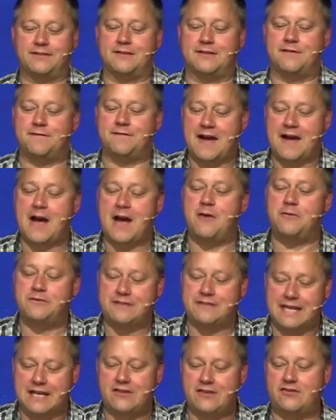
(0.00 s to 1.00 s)
the
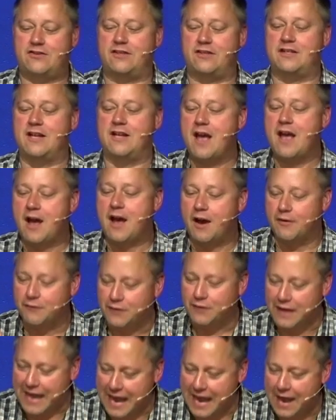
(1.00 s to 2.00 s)
foundation of
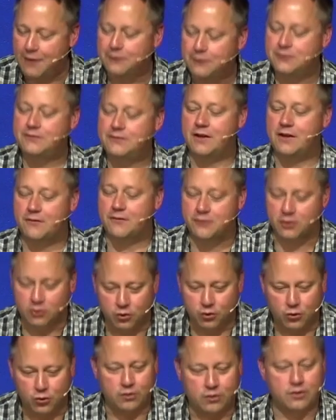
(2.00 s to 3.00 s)
the house of the
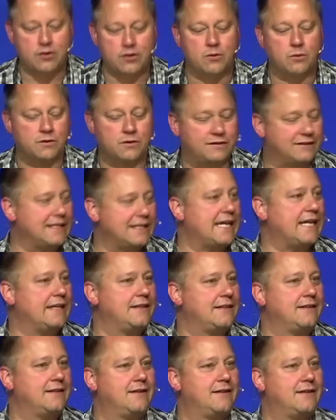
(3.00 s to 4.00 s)
Lord was
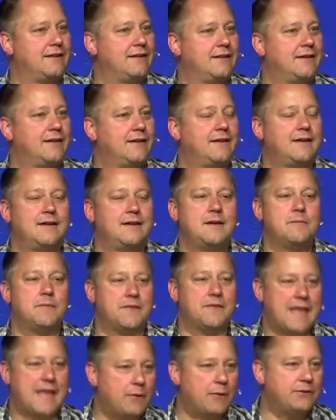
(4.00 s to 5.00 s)
laid. But
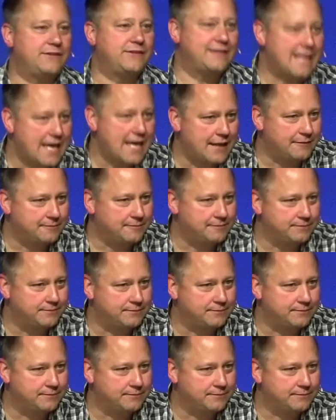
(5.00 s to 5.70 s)
that was then.